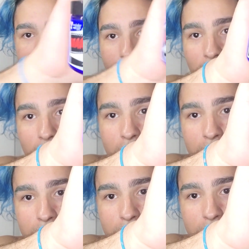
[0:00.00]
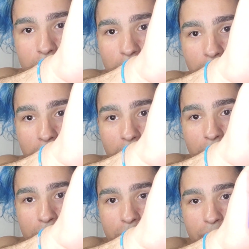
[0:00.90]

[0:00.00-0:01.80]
Hello? There we go.